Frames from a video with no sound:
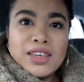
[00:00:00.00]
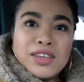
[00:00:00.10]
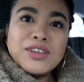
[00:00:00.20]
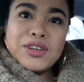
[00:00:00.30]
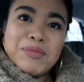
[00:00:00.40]

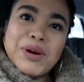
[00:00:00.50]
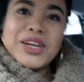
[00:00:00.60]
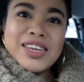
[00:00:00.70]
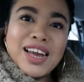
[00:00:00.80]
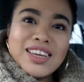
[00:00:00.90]
Good
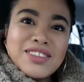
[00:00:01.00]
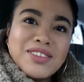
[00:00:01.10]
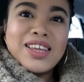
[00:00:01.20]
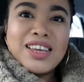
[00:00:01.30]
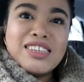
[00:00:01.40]
morning, guys.
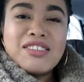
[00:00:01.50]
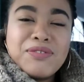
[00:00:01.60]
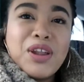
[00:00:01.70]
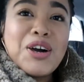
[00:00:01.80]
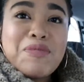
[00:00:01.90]
Today is
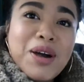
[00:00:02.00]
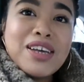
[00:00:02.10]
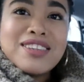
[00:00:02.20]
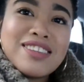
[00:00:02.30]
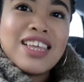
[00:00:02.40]

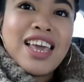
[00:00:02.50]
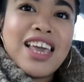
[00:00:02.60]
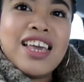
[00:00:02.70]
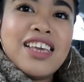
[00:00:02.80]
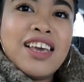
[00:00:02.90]
Vlogmas
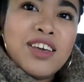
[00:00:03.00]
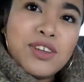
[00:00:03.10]
day